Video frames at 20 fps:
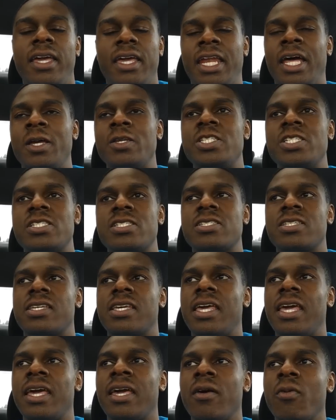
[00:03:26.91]
And I
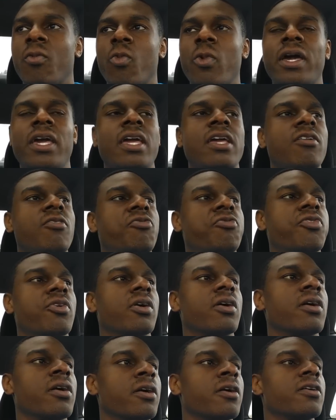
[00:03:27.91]
just can't wait
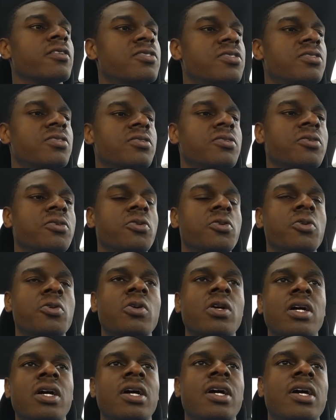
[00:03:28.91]
for her
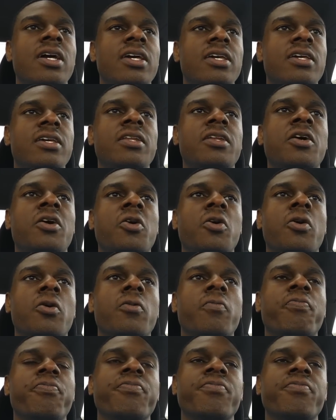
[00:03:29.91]
to, you know,